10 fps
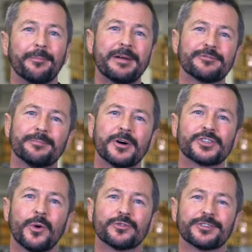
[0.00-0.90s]
Matt from Bosch
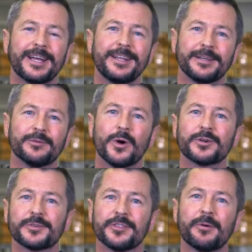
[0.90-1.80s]
Hot Water and Heating.
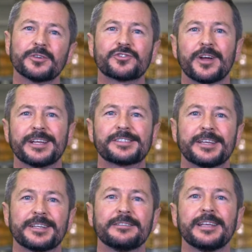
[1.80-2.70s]
Welcome to the Bosch Training
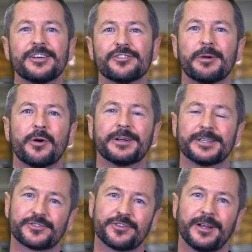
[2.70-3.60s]
Centre here in Melbourne,
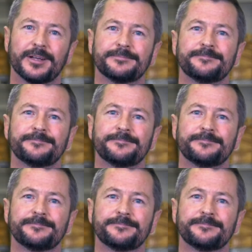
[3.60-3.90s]
Australia.